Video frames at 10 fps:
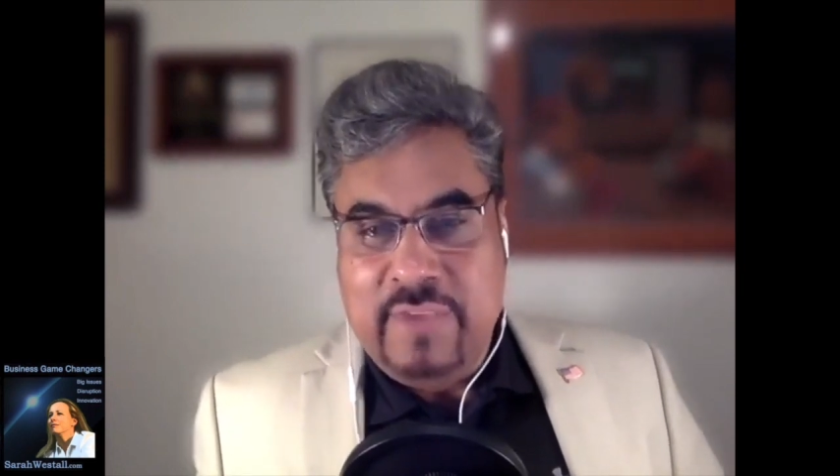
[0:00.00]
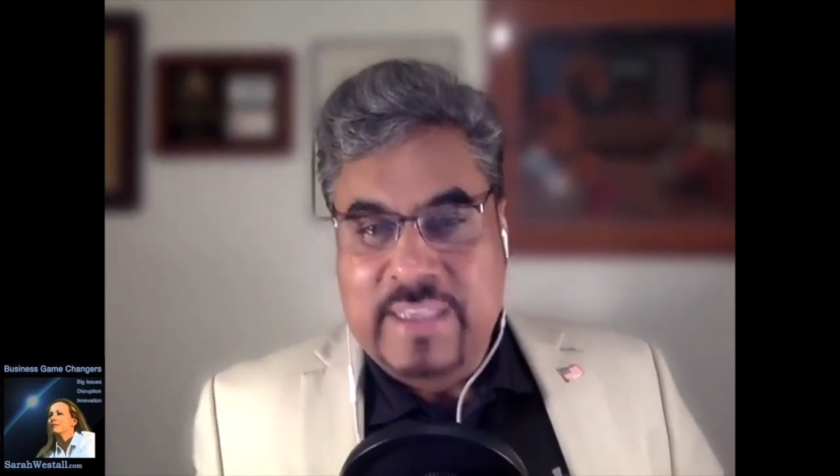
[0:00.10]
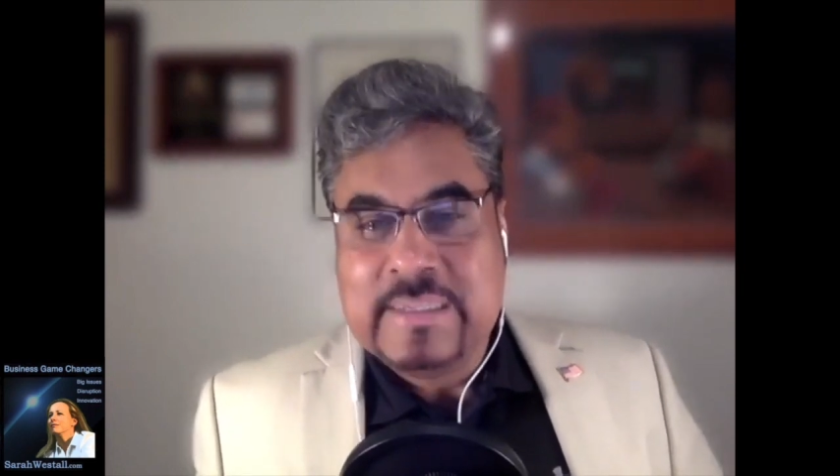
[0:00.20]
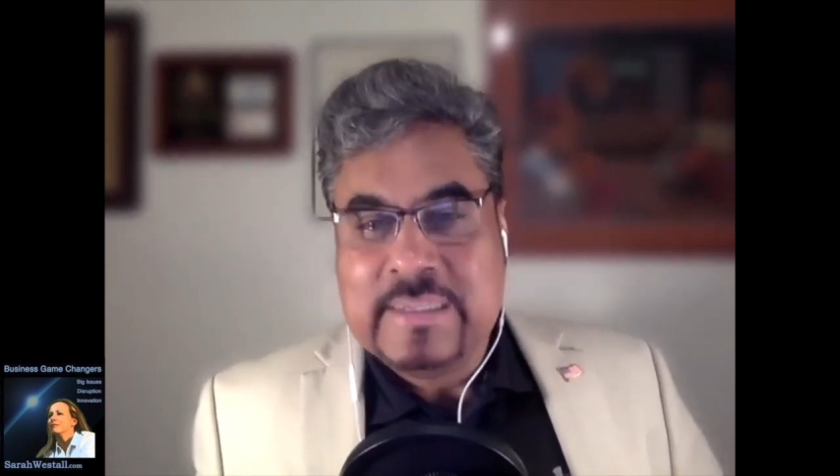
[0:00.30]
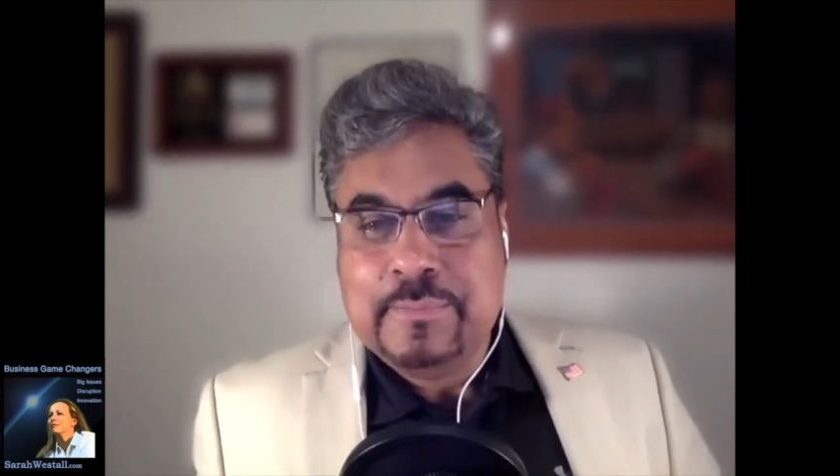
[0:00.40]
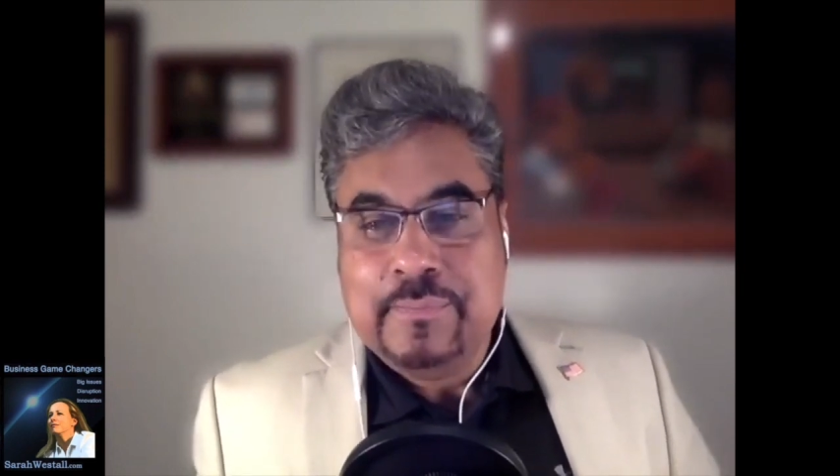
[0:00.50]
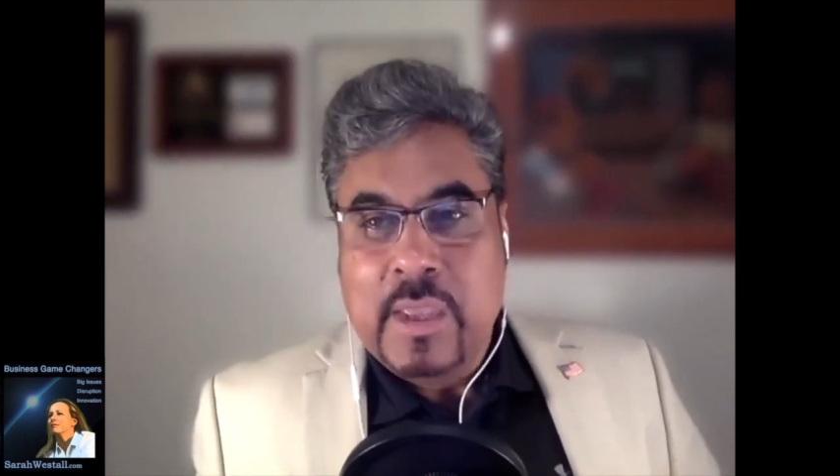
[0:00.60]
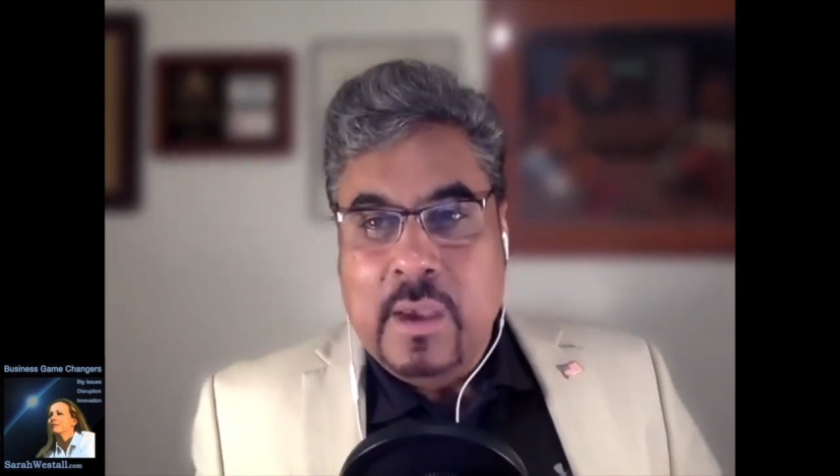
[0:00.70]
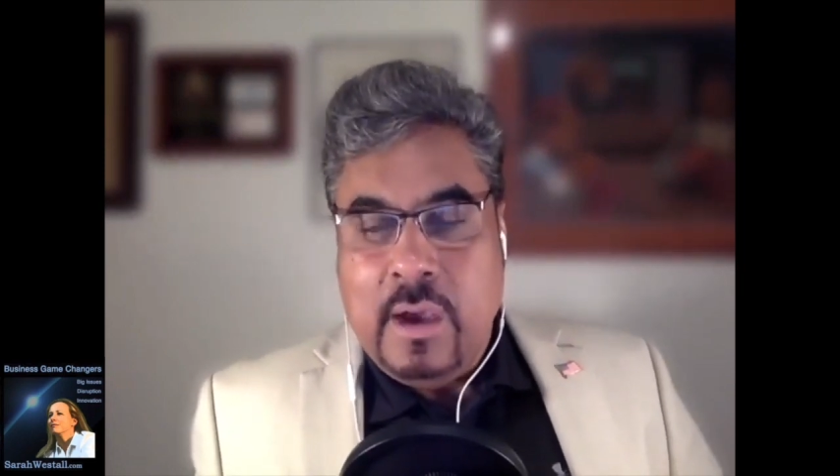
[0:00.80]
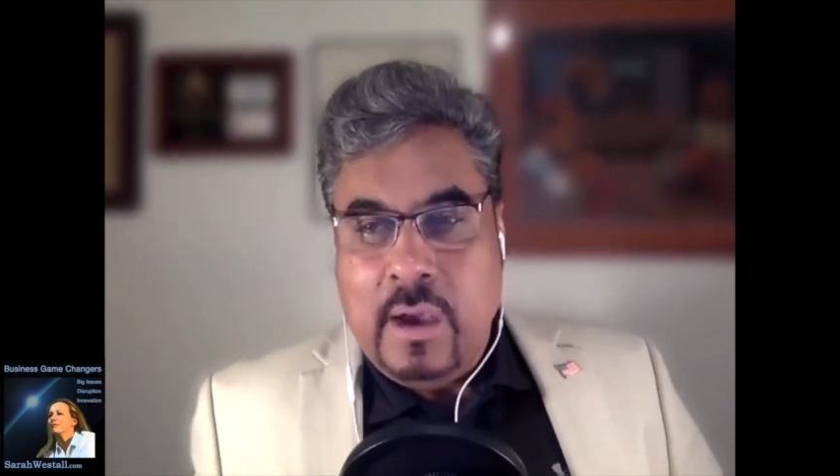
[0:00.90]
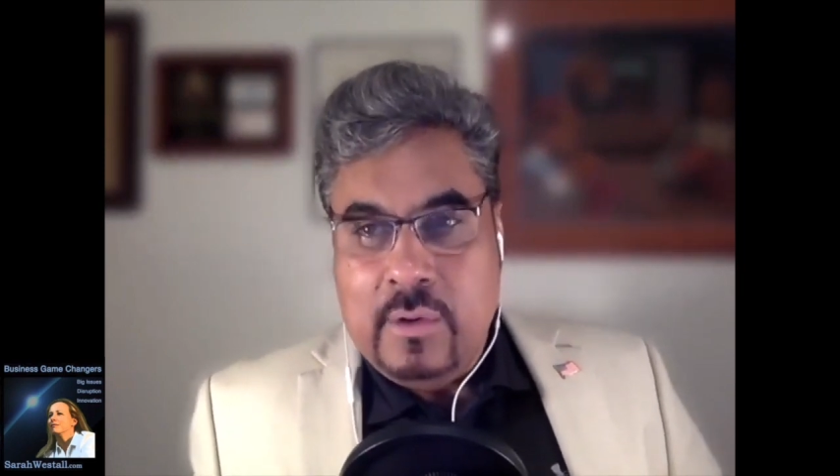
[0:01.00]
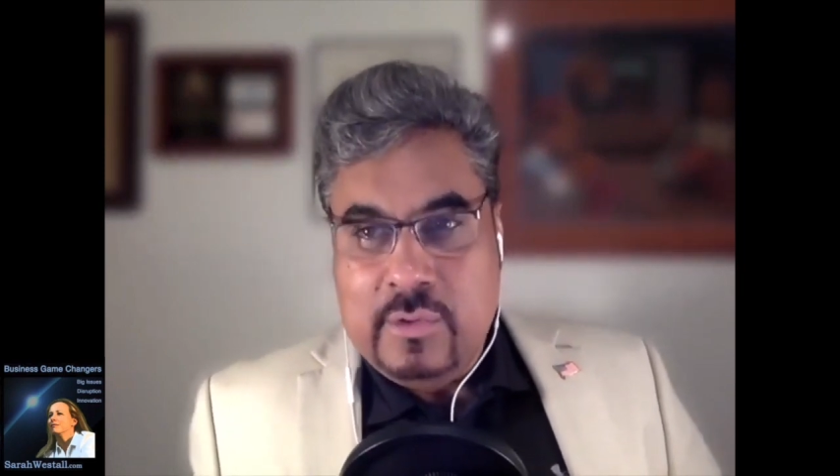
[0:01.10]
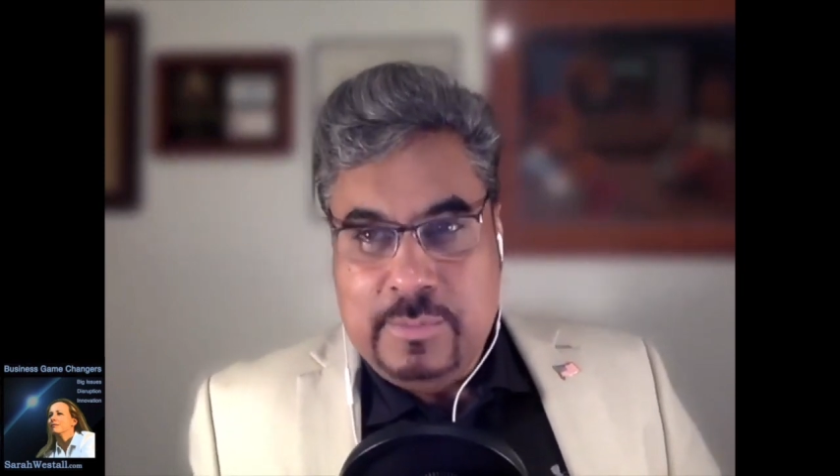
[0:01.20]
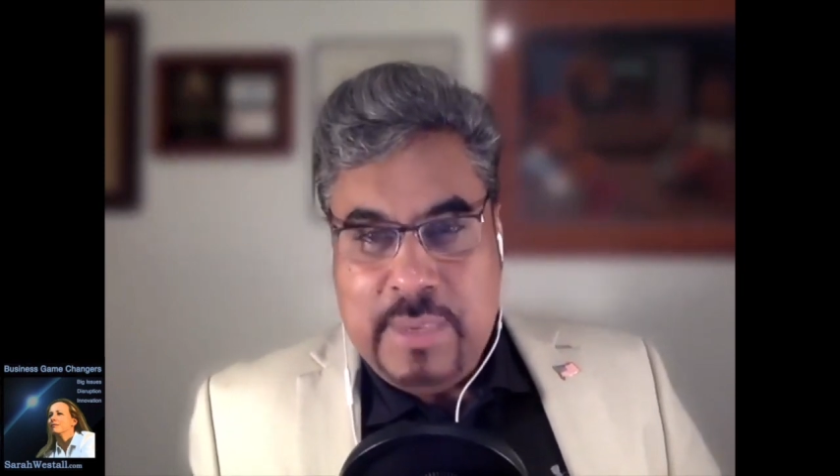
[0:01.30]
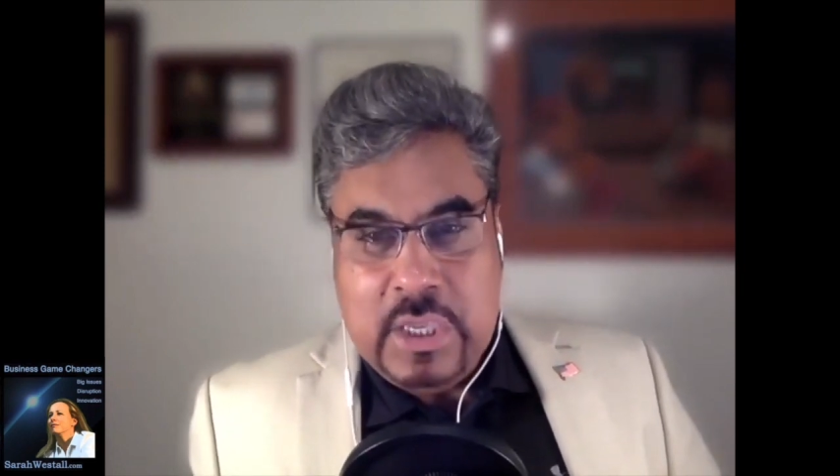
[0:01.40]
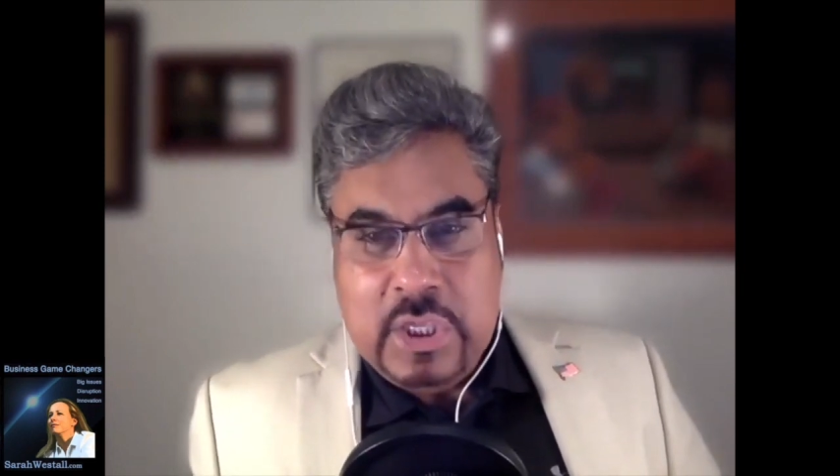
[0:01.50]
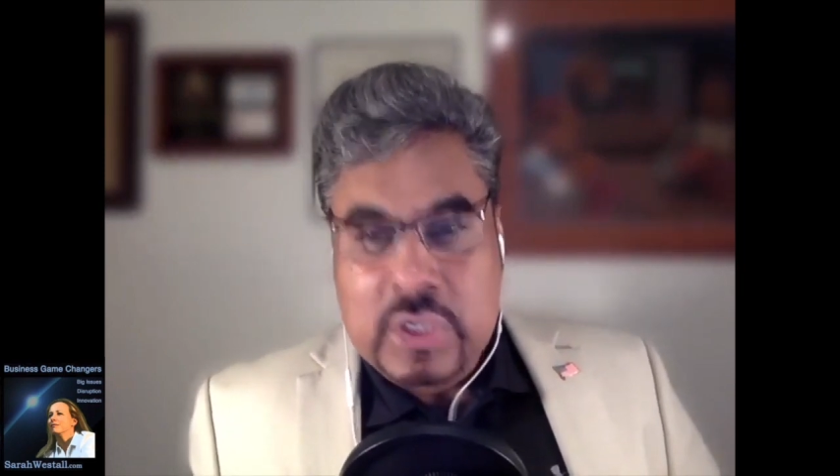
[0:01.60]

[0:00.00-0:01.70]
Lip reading: victim, who's being